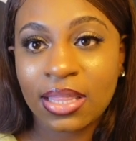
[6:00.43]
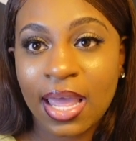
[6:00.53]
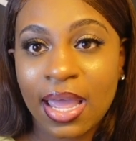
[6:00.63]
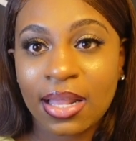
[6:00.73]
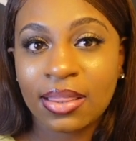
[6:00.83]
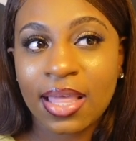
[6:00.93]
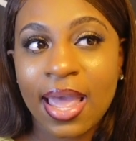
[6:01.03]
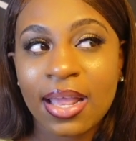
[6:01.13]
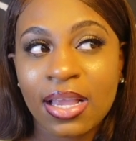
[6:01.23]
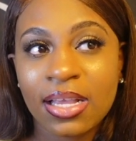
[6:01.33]
that
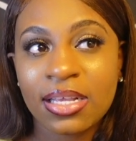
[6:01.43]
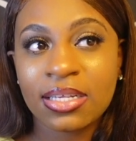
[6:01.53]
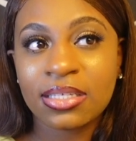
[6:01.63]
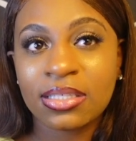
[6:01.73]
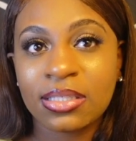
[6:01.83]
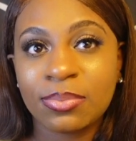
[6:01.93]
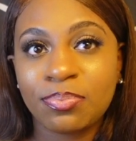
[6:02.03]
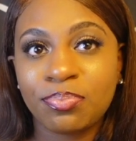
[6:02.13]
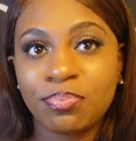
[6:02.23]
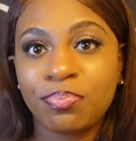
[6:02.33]
that is
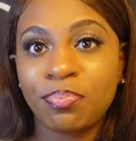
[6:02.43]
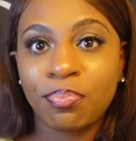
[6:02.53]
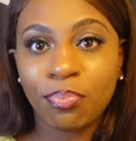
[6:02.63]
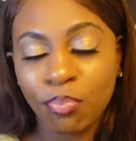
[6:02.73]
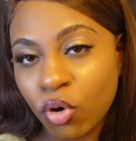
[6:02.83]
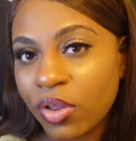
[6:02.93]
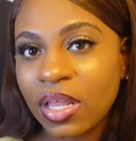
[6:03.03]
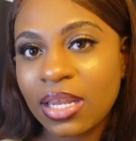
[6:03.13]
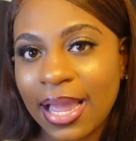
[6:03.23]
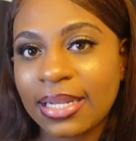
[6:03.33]
more
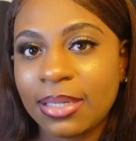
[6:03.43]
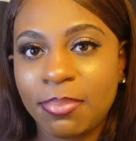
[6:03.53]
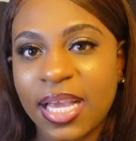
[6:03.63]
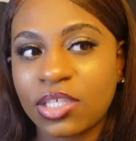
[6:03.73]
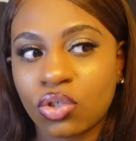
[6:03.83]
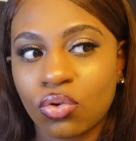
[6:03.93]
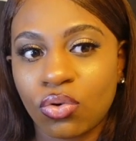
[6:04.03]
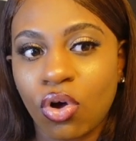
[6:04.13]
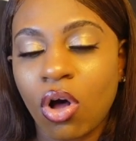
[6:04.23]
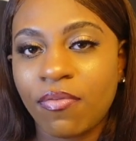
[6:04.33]
than likely based
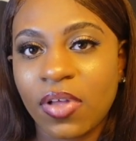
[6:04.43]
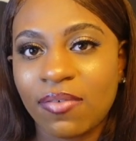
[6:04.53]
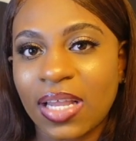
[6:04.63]
on off of,